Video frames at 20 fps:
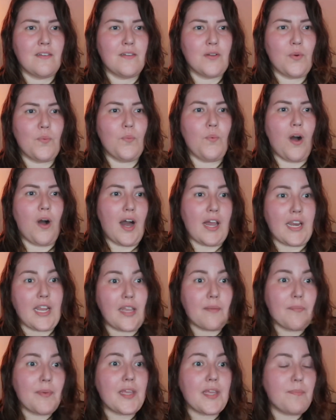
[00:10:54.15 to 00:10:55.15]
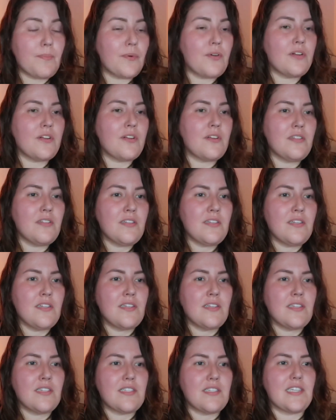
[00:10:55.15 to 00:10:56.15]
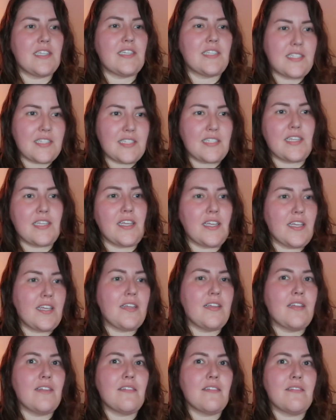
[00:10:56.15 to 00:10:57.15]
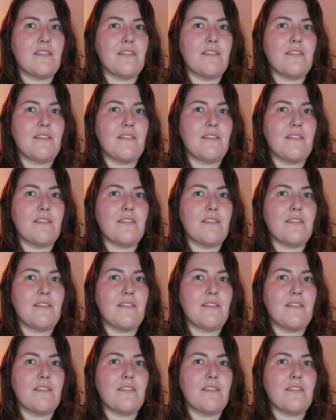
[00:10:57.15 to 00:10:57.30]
wanting people to see